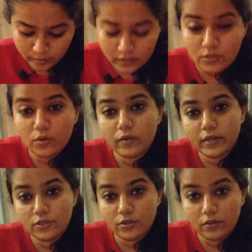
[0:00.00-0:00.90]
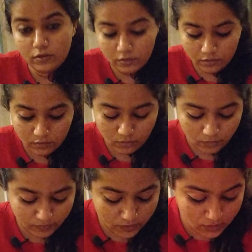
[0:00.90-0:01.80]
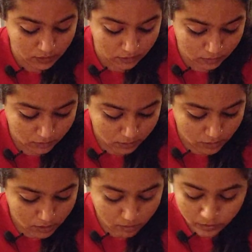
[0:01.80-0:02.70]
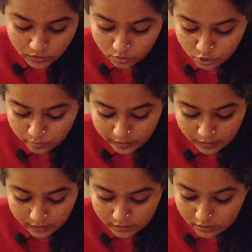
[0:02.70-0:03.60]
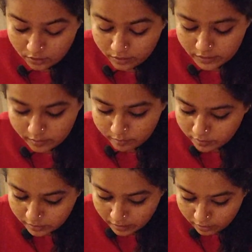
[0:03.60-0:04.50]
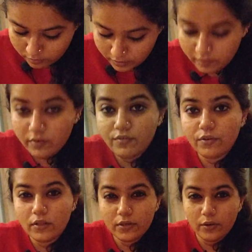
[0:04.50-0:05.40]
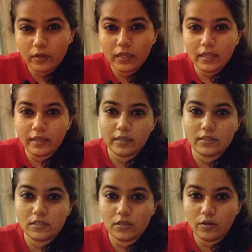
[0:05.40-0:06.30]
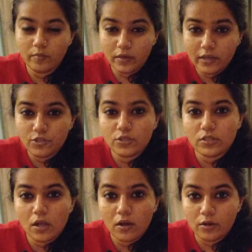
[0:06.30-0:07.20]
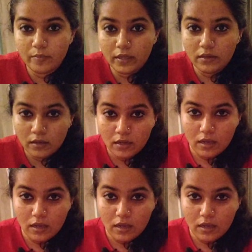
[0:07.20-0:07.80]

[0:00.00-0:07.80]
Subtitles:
stalk each other, obviously. With social media, it's a lot simpler now. Even if you're talking, like, your communication is not going to be